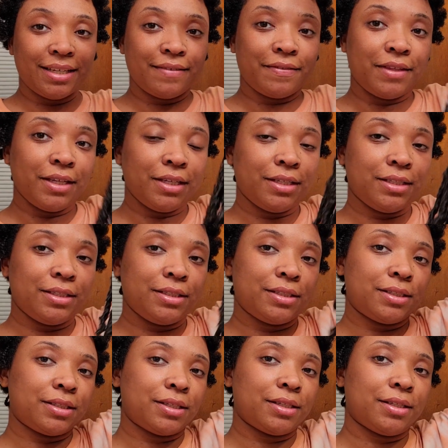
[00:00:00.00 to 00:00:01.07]
of these
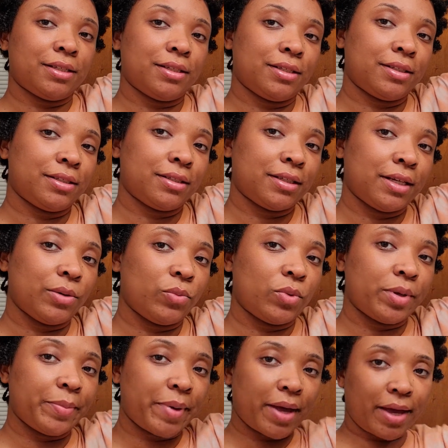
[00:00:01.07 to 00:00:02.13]
in
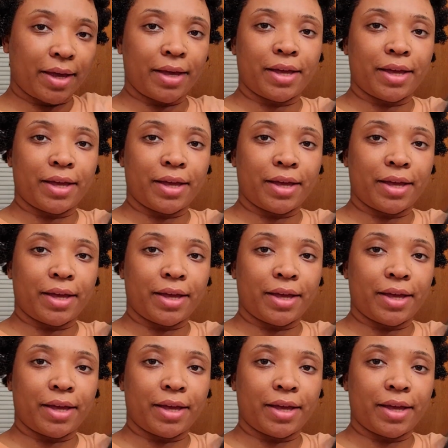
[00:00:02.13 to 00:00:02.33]
1 pack.